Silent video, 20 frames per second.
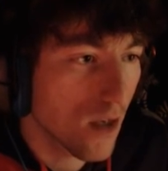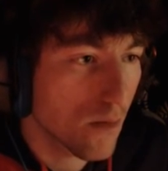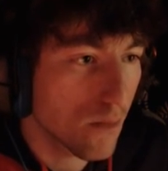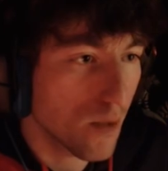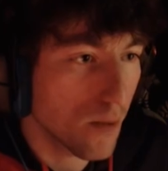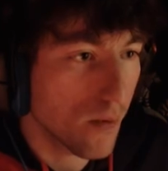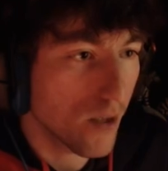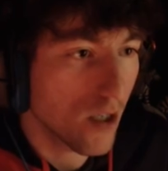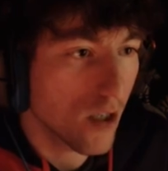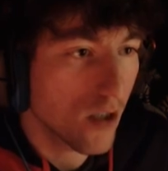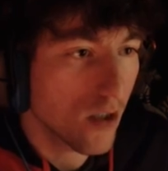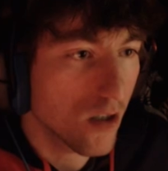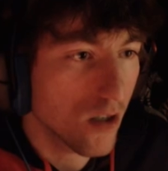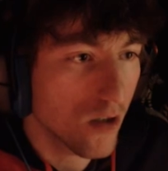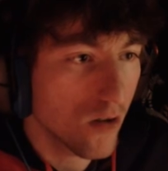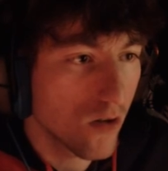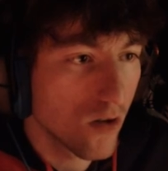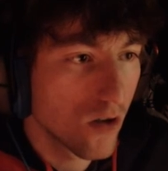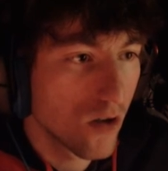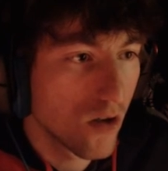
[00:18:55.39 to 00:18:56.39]
Maybe here?
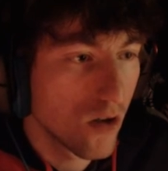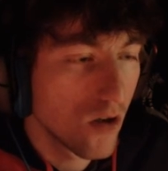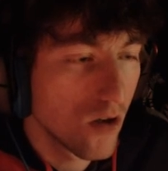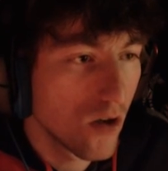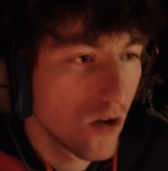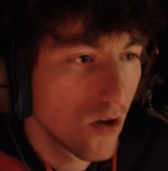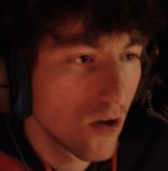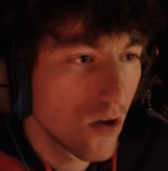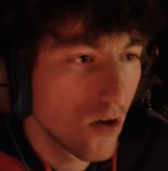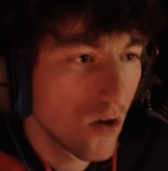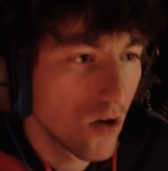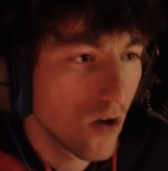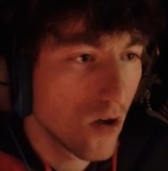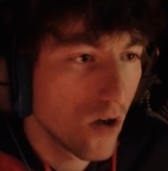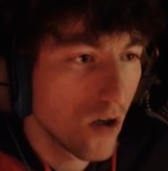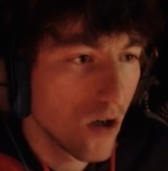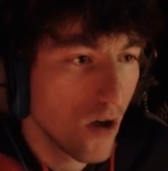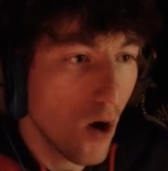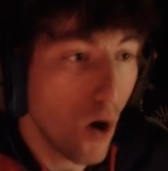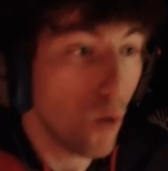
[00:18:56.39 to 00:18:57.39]

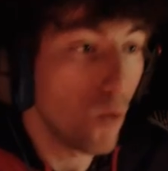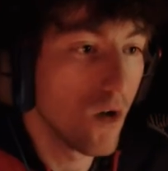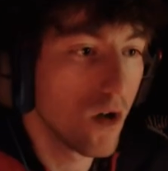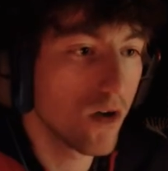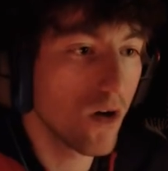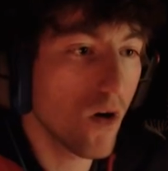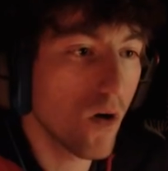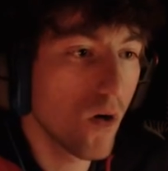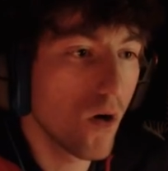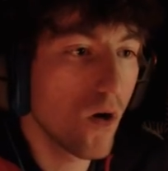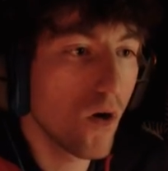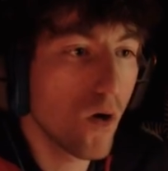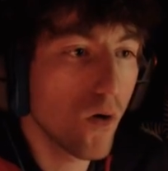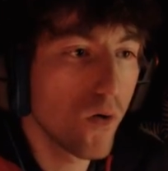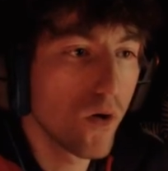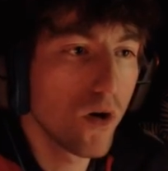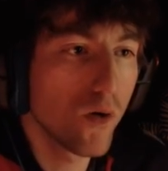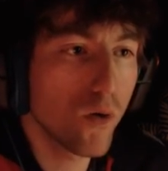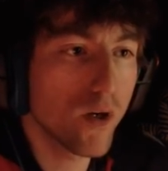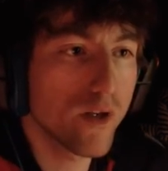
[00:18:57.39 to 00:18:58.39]
Oh, oh, oh,
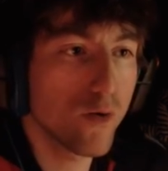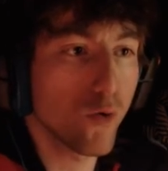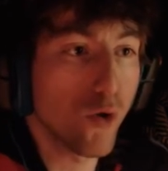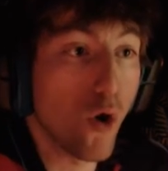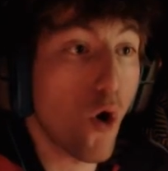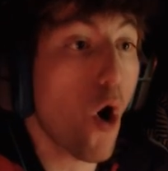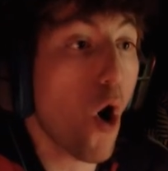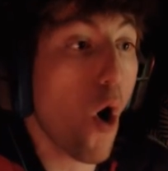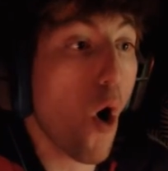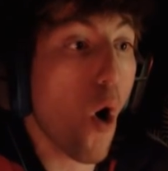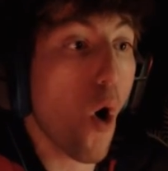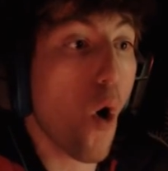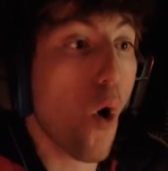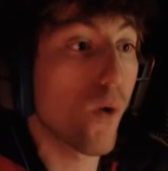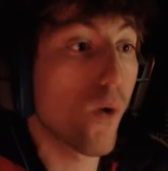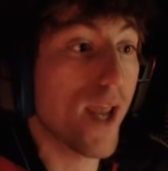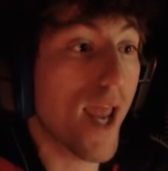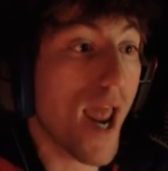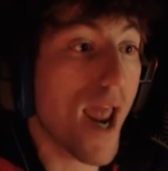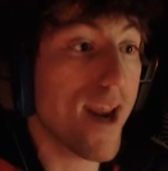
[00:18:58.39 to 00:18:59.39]
what are you?
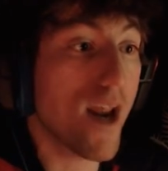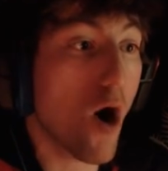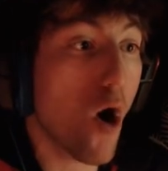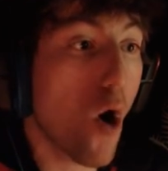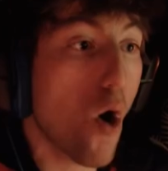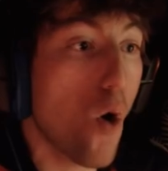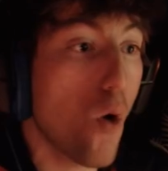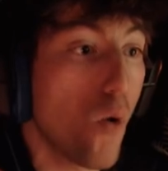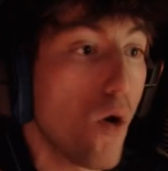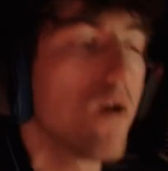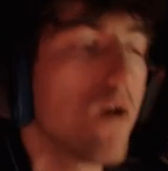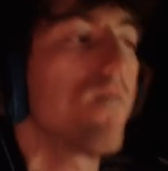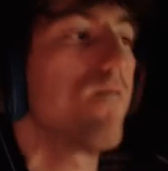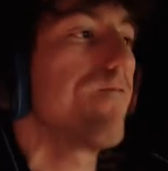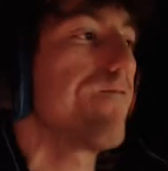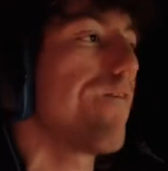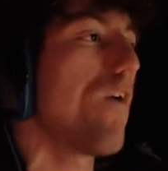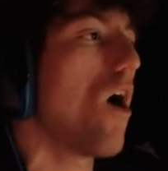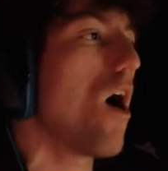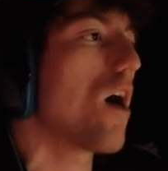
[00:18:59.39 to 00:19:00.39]
okay, oh,
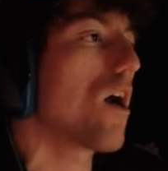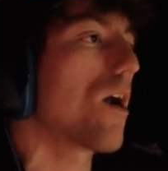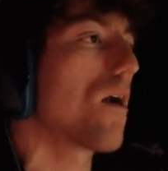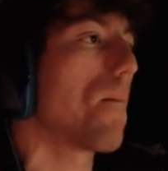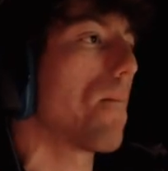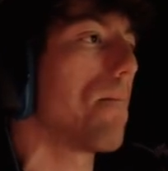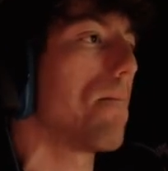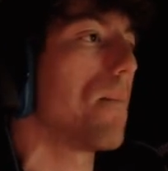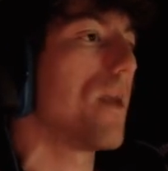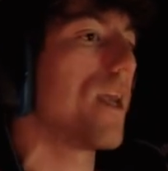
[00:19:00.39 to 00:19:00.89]
fuck me.